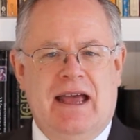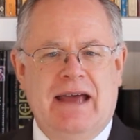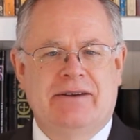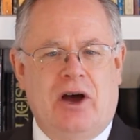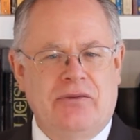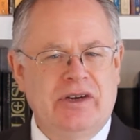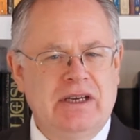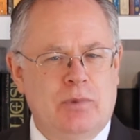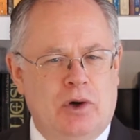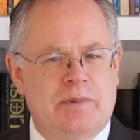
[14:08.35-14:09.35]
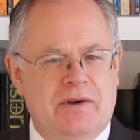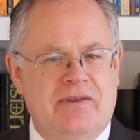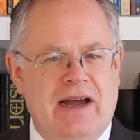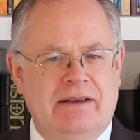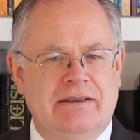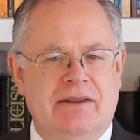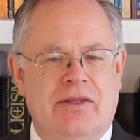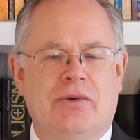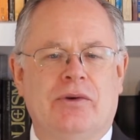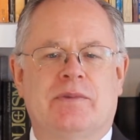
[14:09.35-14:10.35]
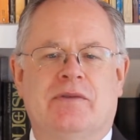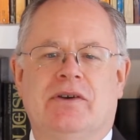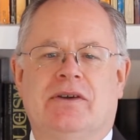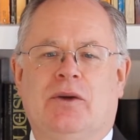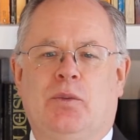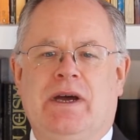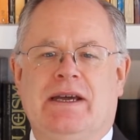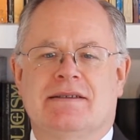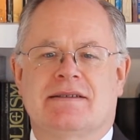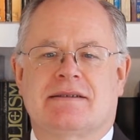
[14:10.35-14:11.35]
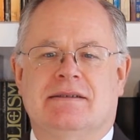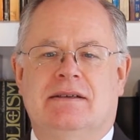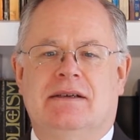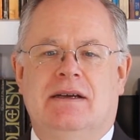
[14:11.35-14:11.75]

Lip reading: and often in more profound and thought-provoking ways.